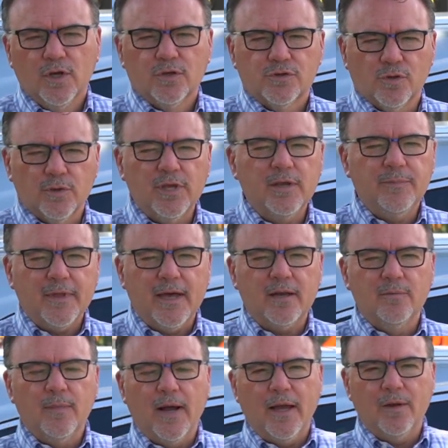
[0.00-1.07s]
So keep that
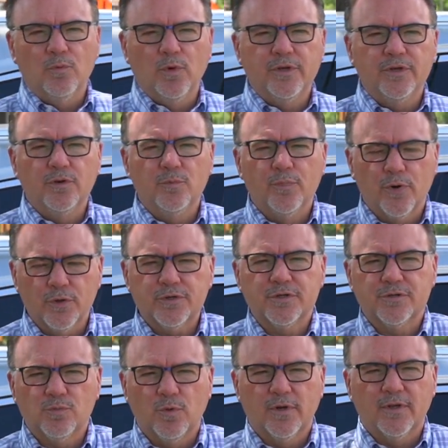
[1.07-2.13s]
in mind when you
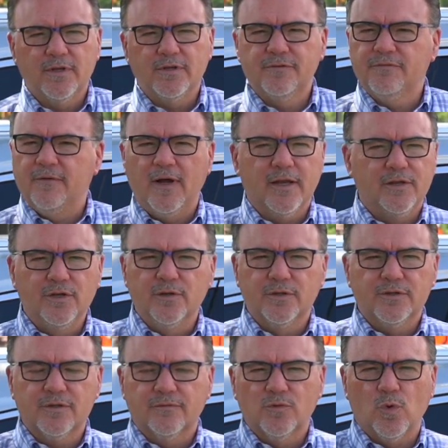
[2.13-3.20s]
purchase one of these fine
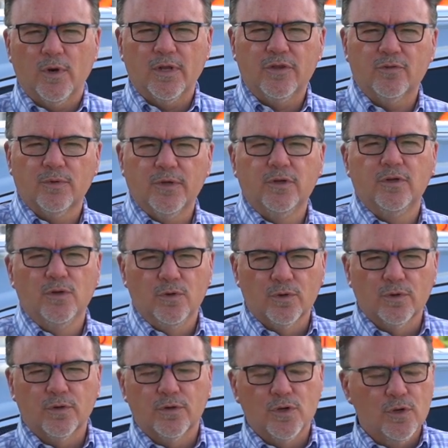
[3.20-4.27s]
units of 23 and
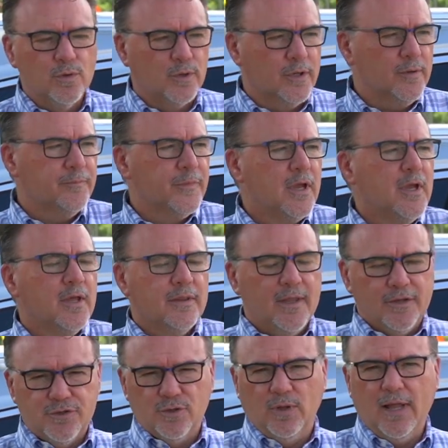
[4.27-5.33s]
newer,
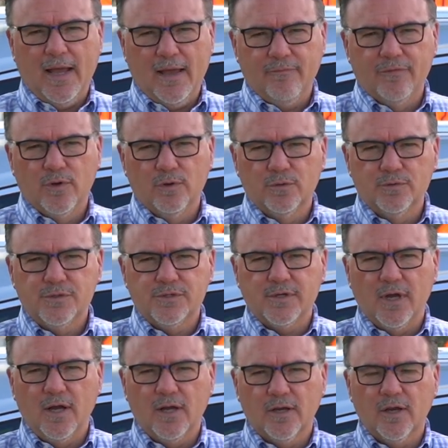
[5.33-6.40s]
that you'll have those
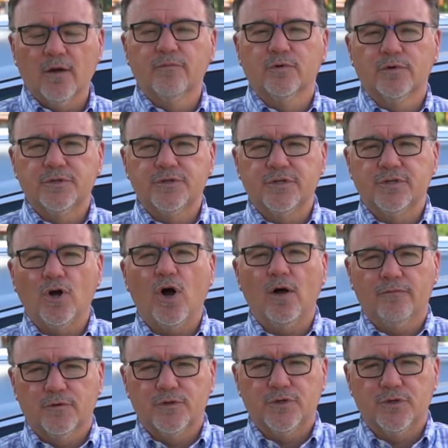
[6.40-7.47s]
coverage and
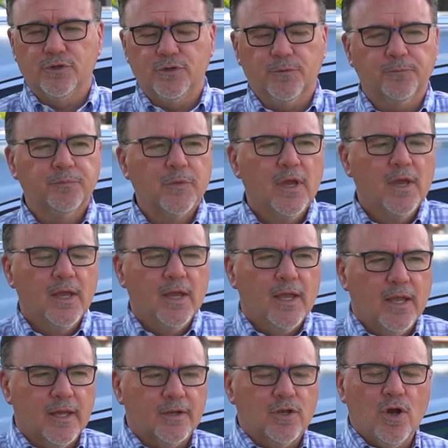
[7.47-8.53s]
offers to you.
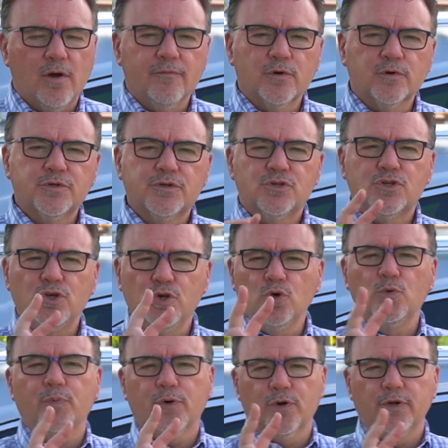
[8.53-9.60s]
It covers
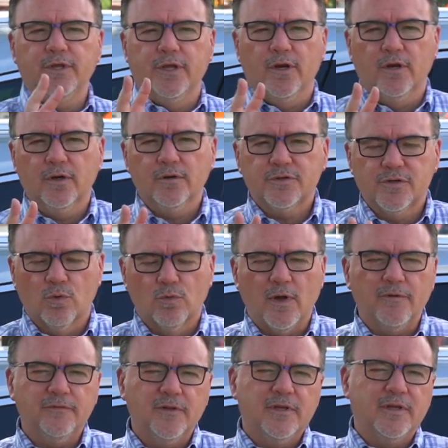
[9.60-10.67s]
2 per year, so
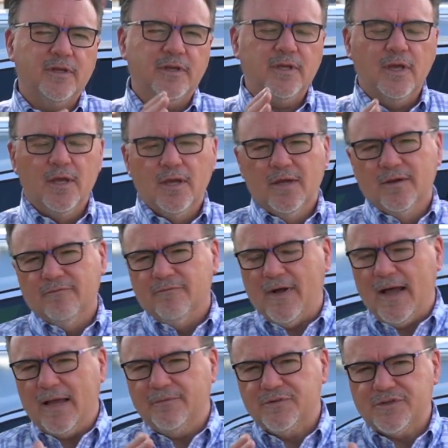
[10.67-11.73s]
roughly
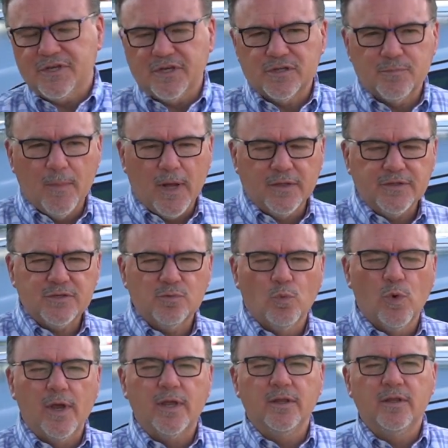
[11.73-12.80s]
5-6 months
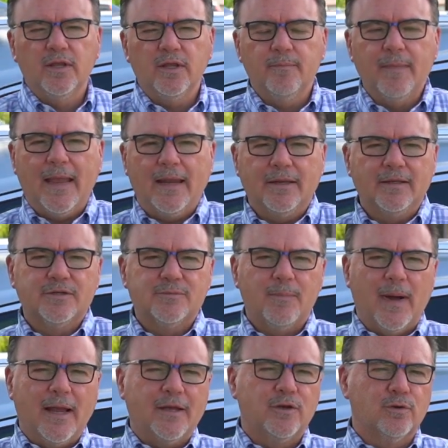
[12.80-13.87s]
when the maintenance
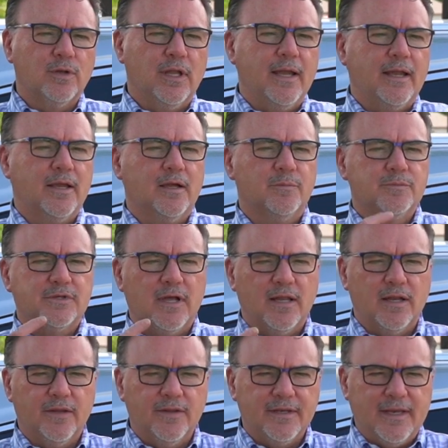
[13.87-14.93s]
minder light comes
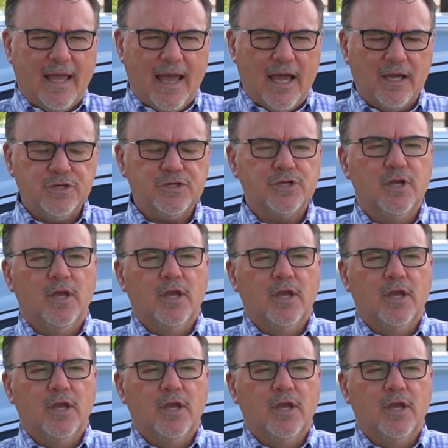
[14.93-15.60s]
on the dash.